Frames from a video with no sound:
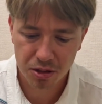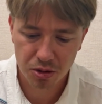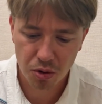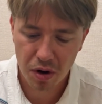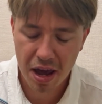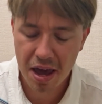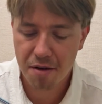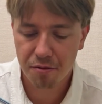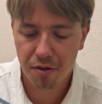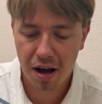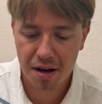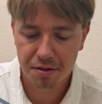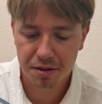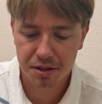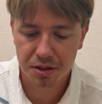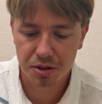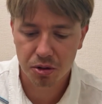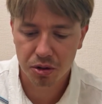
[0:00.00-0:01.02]
So a5
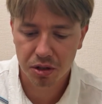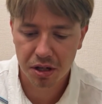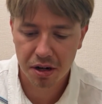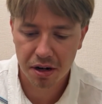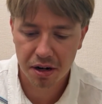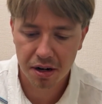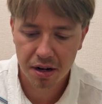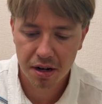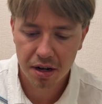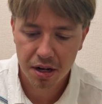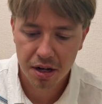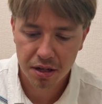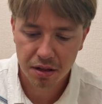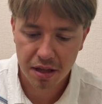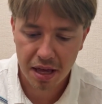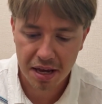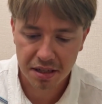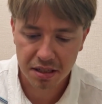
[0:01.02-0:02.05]
is good here,
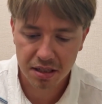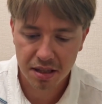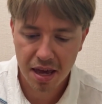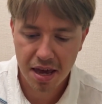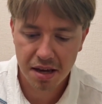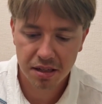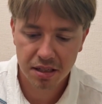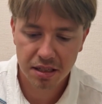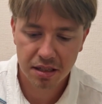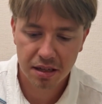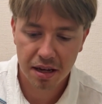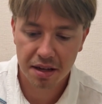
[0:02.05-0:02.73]
takes,